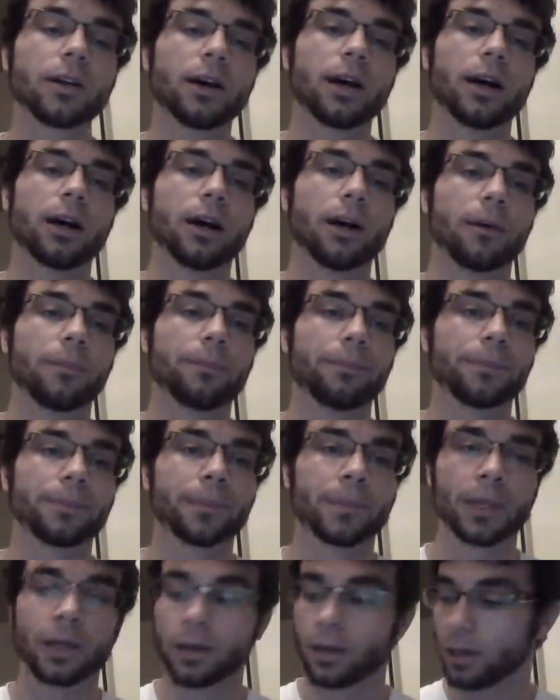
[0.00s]
Um,
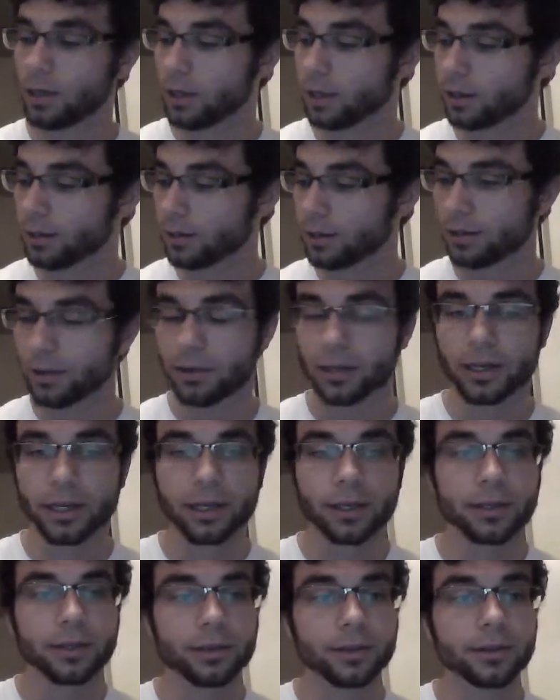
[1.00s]

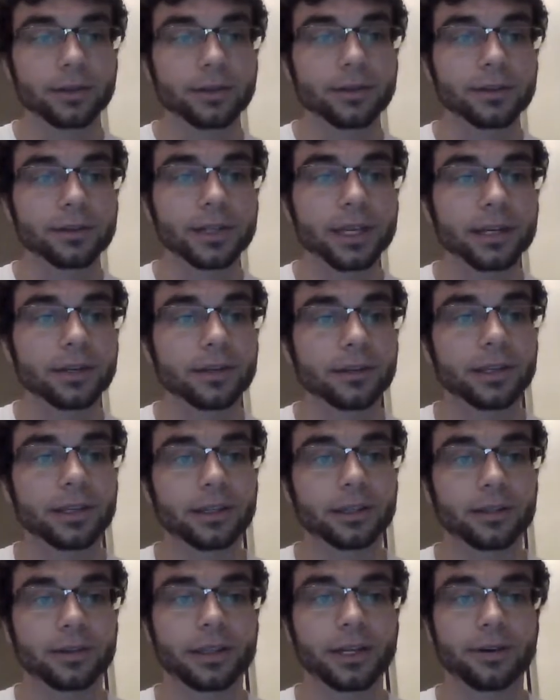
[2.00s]
the second
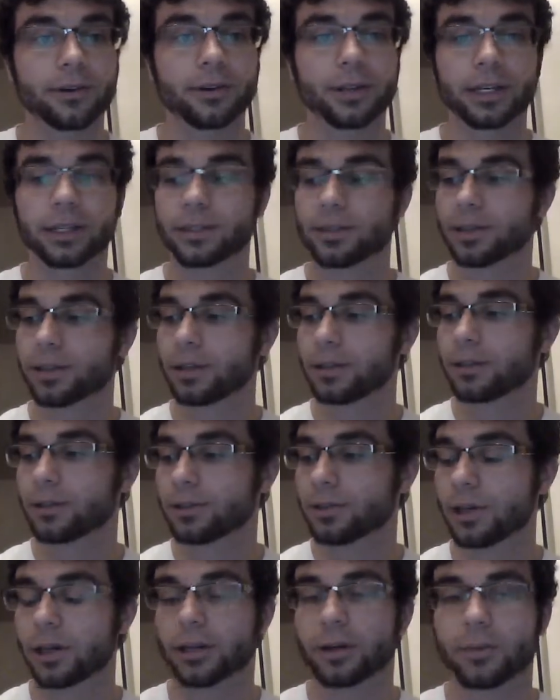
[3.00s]
thing that I would like to
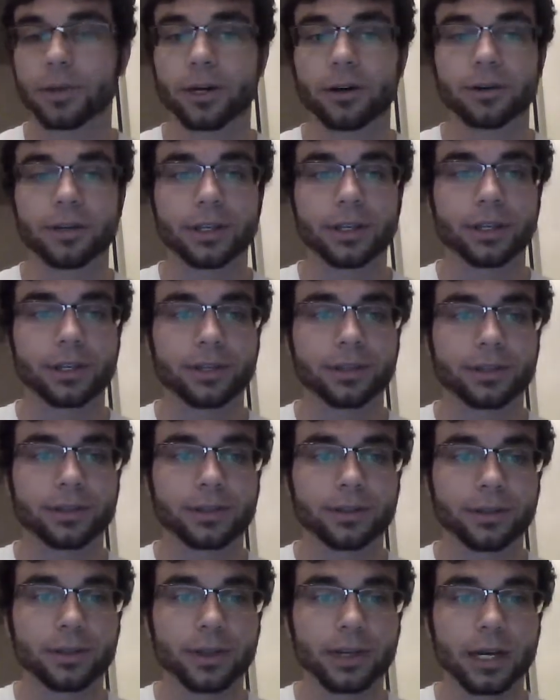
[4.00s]
talk about
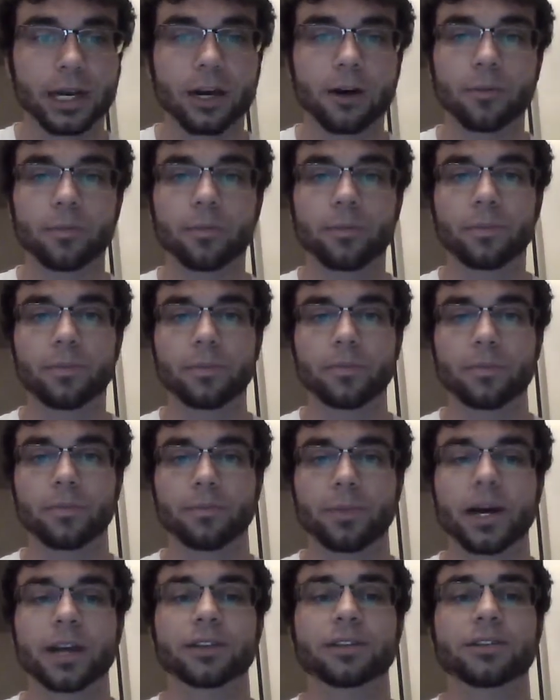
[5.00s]
is how
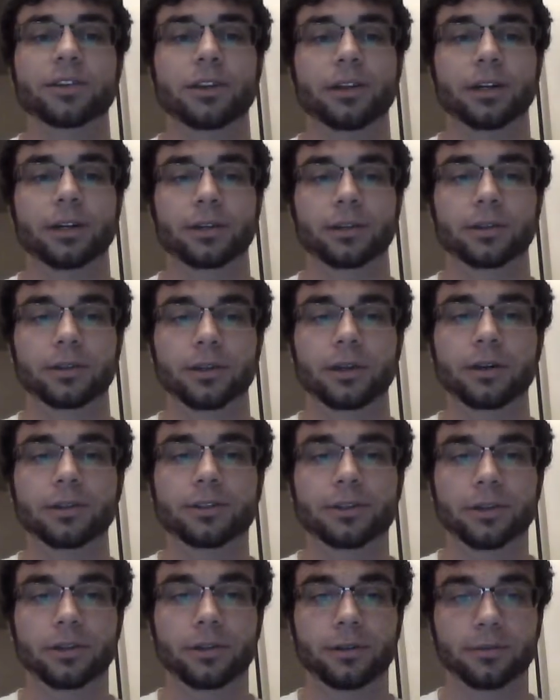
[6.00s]
posture and
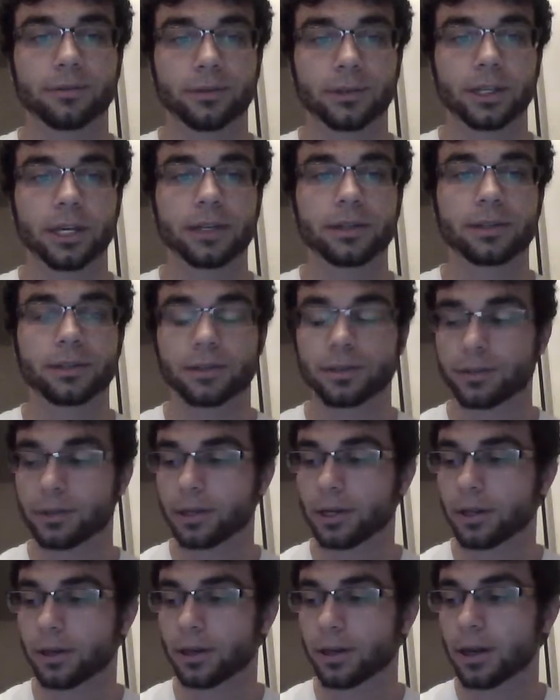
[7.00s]
culture relate
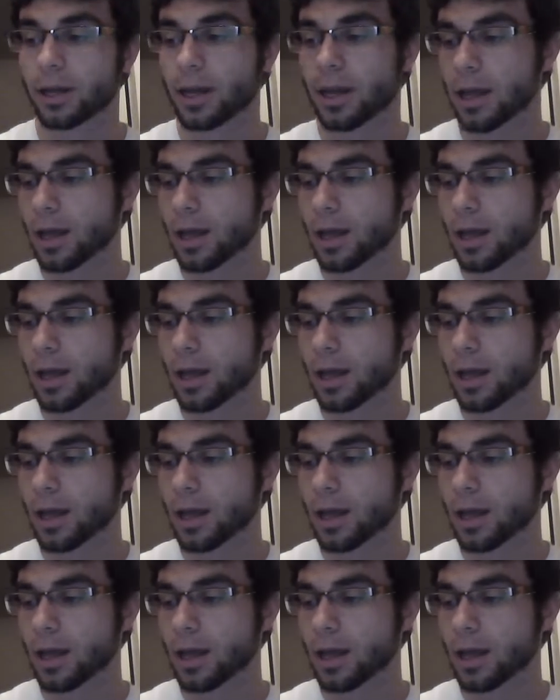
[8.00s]
together.